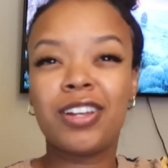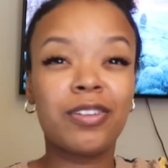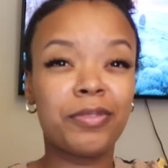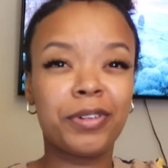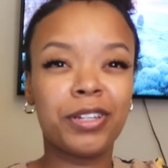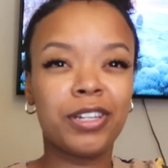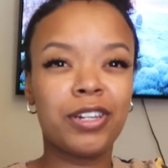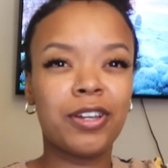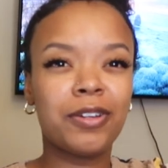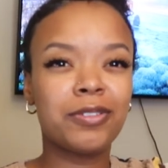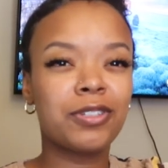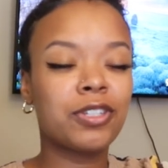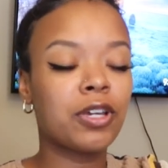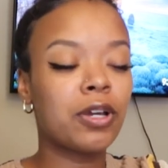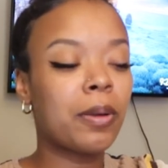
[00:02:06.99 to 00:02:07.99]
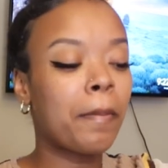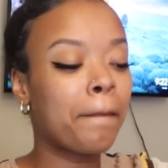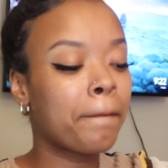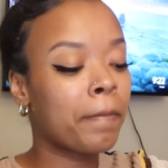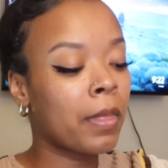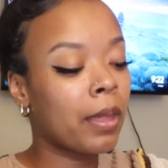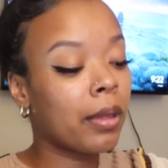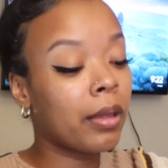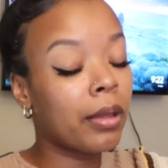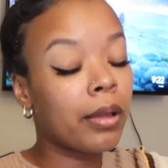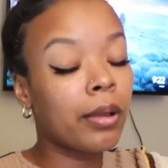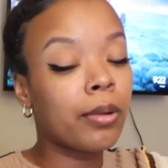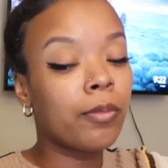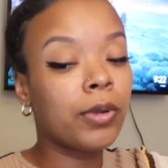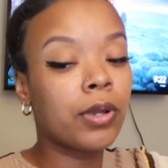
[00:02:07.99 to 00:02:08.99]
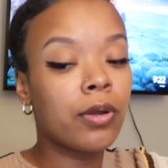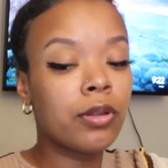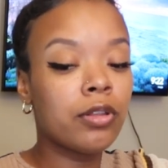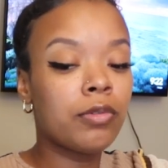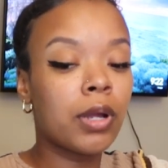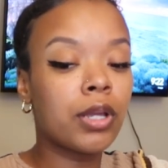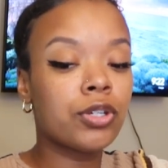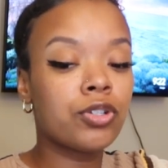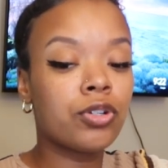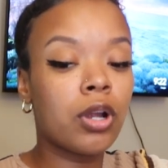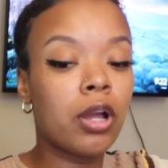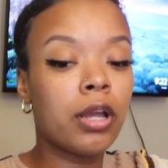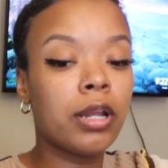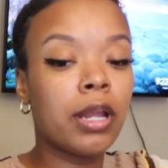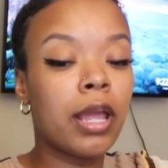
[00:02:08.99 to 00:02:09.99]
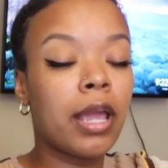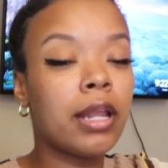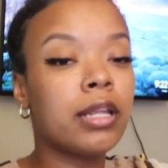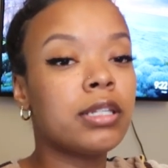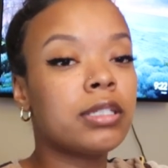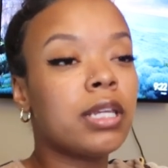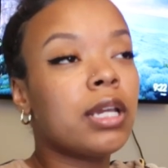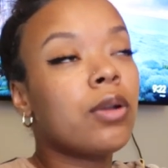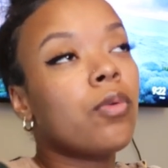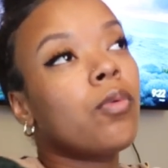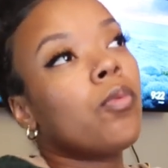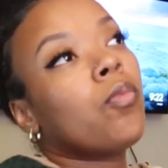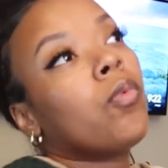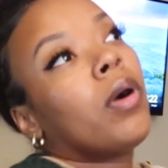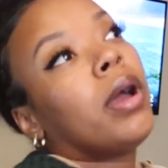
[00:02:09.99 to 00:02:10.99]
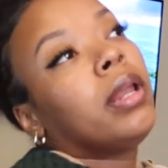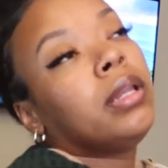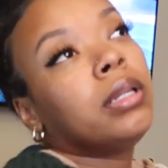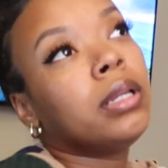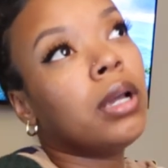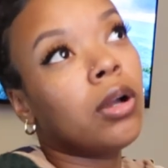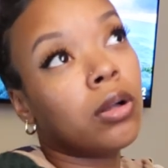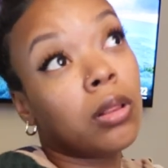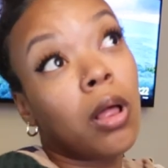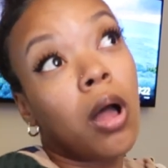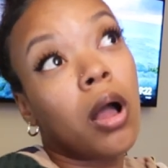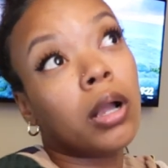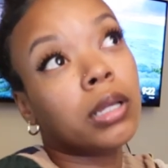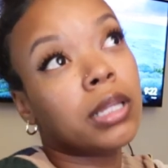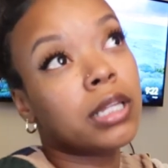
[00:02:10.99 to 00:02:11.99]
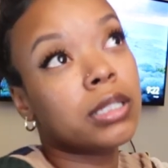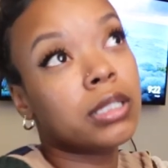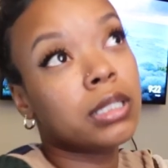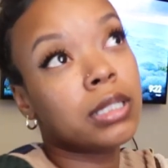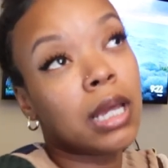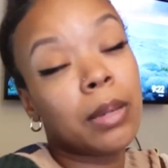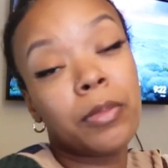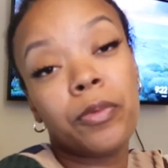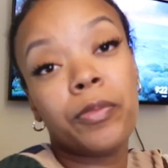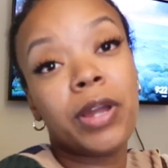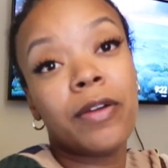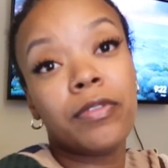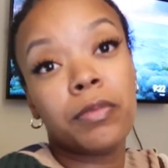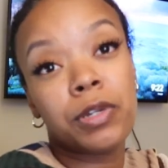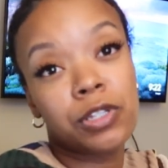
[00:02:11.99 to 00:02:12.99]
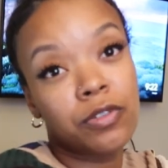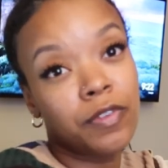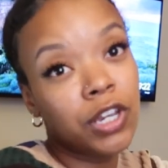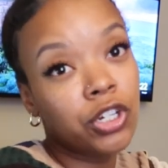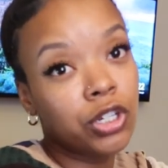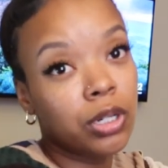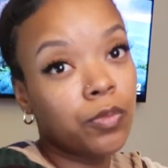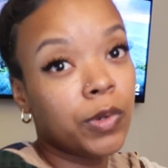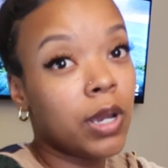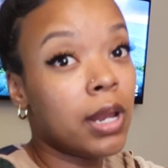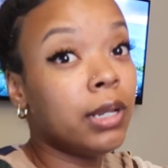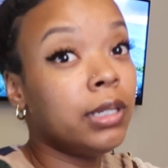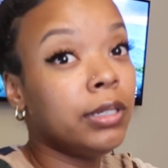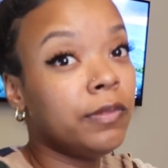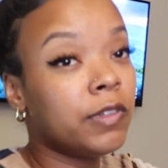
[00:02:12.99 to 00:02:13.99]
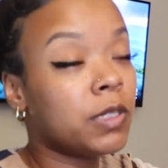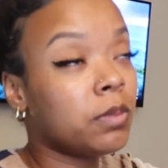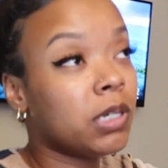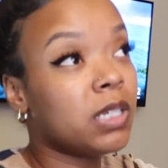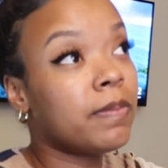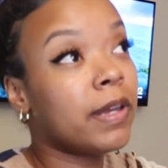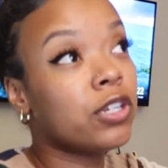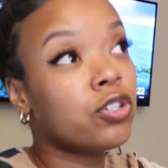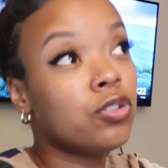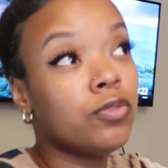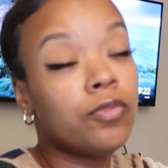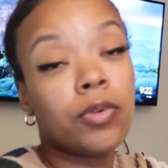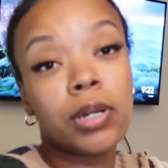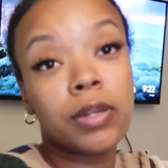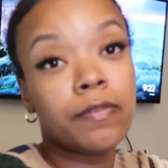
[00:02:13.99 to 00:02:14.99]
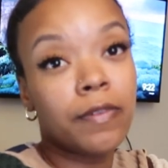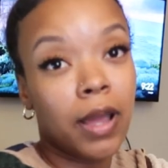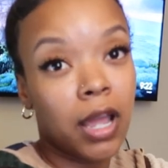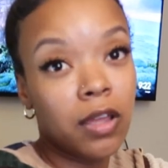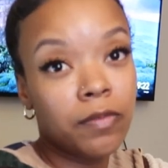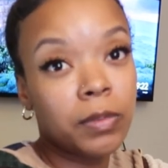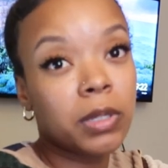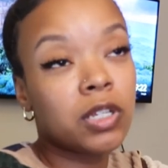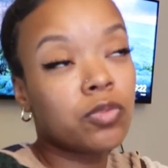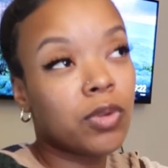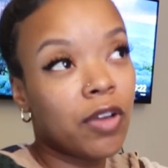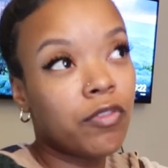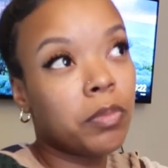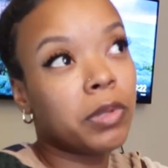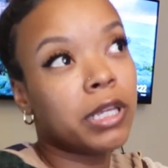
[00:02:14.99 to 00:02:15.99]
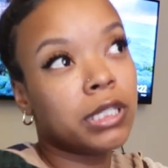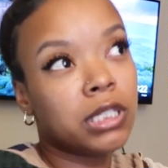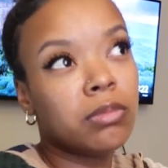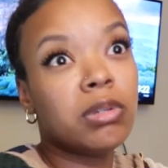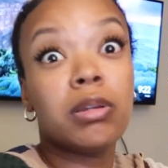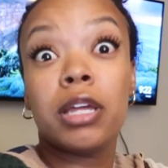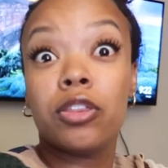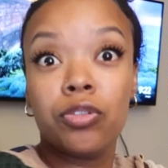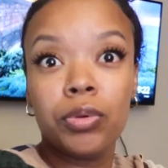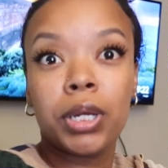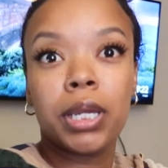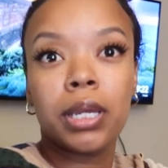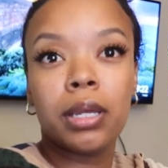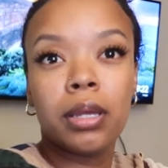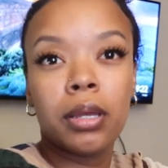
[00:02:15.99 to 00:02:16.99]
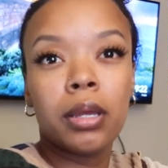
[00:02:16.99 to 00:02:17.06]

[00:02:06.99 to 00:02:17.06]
I don't really know. So we go to the restaurant, and it's like 1 o'clock. That's the time that we have the reservation. We gotta leave this place by 2:45 because we have a place to be at 3.